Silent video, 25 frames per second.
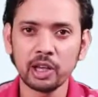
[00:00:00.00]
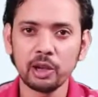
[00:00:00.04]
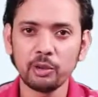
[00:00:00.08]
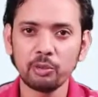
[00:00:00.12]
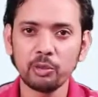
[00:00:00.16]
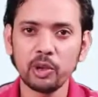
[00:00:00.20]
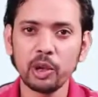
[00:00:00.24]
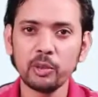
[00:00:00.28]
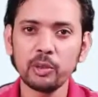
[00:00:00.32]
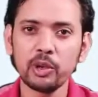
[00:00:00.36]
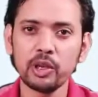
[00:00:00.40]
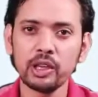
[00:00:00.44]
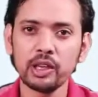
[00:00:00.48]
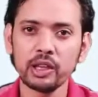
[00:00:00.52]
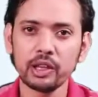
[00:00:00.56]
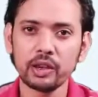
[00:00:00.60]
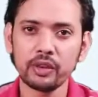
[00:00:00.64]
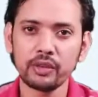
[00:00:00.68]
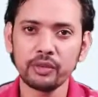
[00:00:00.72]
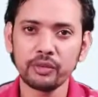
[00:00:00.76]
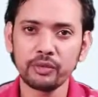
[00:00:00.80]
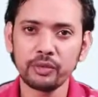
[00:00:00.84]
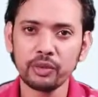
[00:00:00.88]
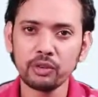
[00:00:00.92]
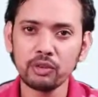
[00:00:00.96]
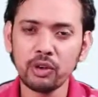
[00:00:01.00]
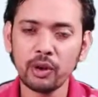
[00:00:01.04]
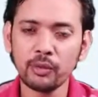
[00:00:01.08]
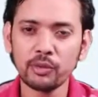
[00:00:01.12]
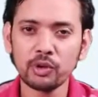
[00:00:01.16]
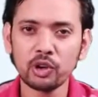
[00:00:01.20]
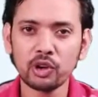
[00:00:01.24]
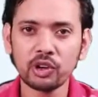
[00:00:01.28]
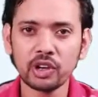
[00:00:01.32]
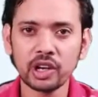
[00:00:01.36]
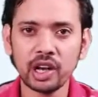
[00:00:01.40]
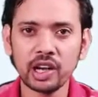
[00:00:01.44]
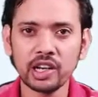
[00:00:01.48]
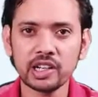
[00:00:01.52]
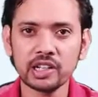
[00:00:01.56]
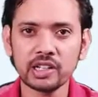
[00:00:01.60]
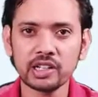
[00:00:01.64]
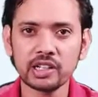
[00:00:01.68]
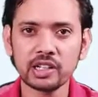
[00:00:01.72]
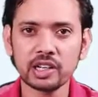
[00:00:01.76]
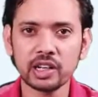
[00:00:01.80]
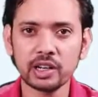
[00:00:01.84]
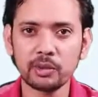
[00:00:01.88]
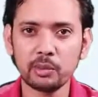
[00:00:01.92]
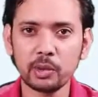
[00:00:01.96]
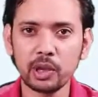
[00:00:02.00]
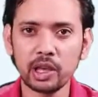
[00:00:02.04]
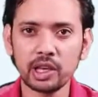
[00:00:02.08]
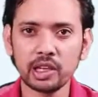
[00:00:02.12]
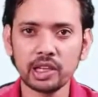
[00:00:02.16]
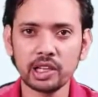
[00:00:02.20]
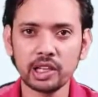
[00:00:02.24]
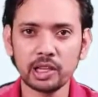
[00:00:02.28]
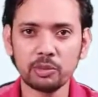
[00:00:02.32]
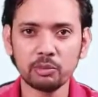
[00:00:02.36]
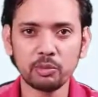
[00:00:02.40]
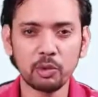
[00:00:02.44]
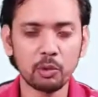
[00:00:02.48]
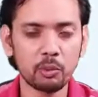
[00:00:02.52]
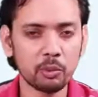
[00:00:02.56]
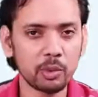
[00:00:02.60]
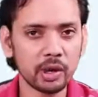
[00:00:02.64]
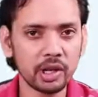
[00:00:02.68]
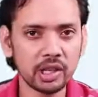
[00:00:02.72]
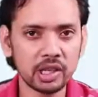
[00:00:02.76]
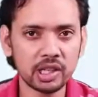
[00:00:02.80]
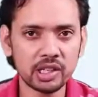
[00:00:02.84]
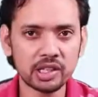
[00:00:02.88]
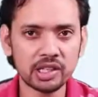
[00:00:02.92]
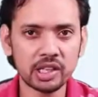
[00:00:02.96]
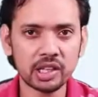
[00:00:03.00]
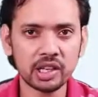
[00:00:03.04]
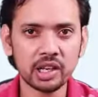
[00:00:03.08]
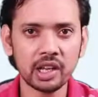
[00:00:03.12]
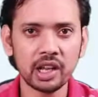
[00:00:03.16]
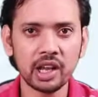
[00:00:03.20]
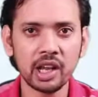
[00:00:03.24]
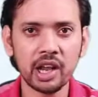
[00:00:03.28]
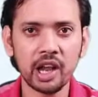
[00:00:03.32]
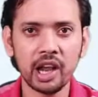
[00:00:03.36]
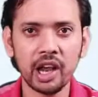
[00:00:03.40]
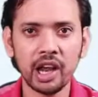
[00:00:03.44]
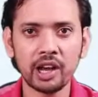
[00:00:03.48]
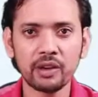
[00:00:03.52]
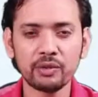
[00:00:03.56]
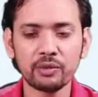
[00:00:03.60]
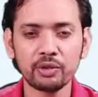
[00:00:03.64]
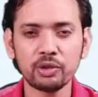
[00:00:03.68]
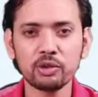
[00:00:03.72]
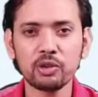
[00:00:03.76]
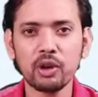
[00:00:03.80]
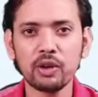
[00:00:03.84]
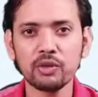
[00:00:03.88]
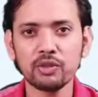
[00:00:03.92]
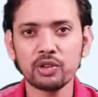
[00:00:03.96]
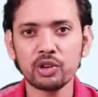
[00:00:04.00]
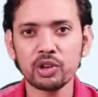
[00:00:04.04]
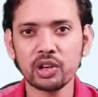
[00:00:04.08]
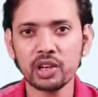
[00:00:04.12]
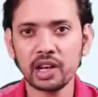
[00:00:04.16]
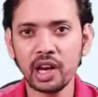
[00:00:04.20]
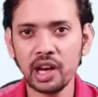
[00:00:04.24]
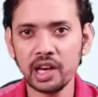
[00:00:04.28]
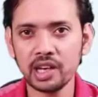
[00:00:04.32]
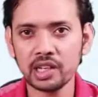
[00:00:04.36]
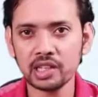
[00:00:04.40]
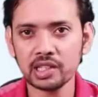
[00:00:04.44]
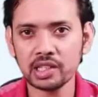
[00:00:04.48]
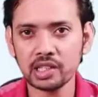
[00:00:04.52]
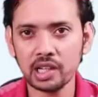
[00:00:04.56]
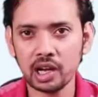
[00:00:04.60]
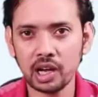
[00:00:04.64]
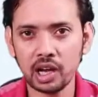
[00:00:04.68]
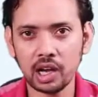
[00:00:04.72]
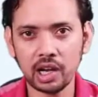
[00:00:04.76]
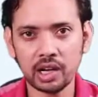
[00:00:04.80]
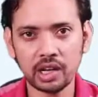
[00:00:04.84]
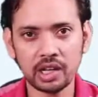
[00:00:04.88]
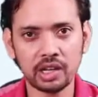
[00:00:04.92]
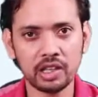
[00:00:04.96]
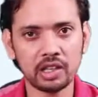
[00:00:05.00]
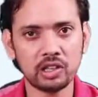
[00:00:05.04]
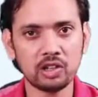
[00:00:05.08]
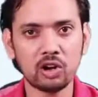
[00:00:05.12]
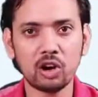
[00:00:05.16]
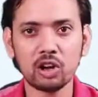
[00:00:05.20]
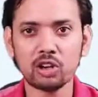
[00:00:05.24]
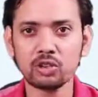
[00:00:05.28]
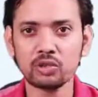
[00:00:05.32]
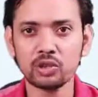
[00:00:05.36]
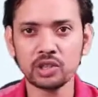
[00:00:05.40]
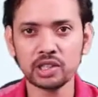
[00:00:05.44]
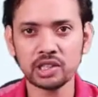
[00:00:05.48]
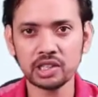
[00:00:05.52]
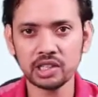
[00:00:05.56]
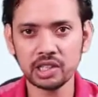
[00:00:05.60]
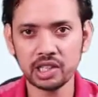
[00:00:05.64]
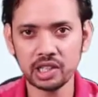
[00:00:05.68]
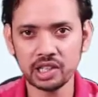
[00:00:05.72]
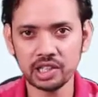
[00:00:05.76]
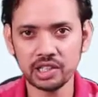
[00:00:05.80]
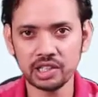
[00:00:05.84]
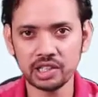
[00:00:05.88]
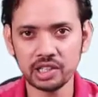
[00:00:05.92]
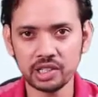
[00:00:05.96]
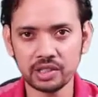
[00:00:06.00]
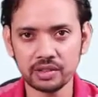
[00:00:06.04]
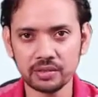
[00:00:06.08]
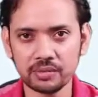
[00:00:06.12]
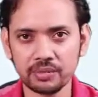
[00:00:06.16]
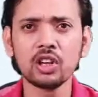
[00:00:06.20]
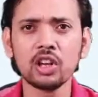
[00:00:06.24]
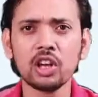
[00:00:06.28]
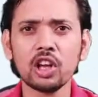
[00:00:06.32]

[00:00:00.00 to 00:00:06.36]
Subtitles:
Maybe few of your clients remain in Mumbai region and few of your clients are in North Virginia region.